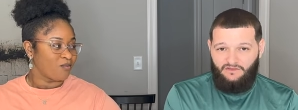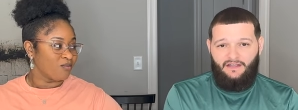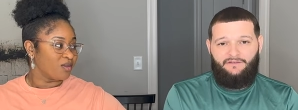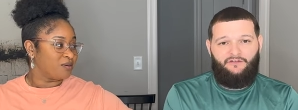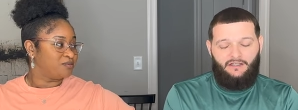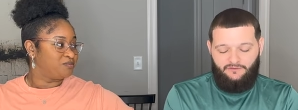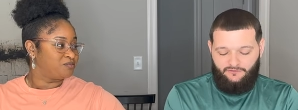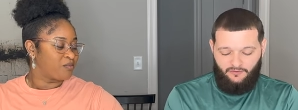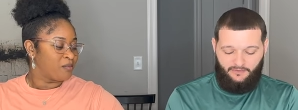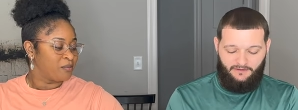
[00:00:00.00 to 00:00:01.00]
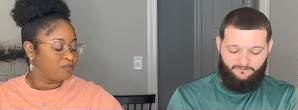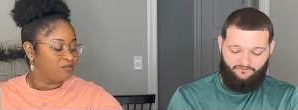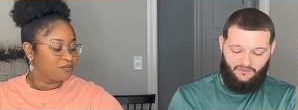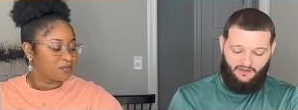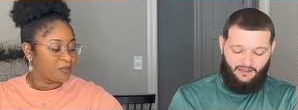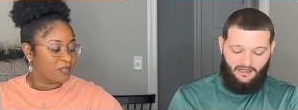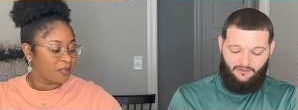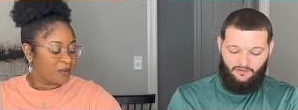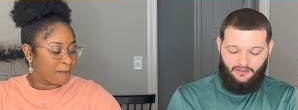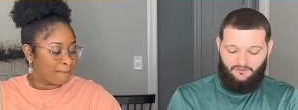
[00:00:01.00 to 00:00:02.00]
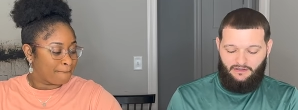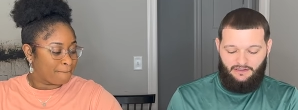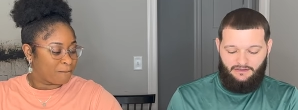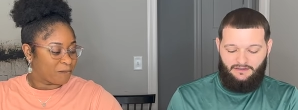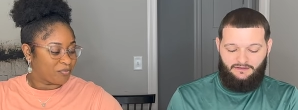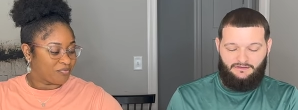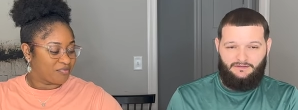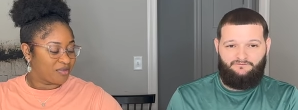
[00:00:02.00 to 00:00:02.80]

Speaker 1: a favorite for me. Like, I would love getting these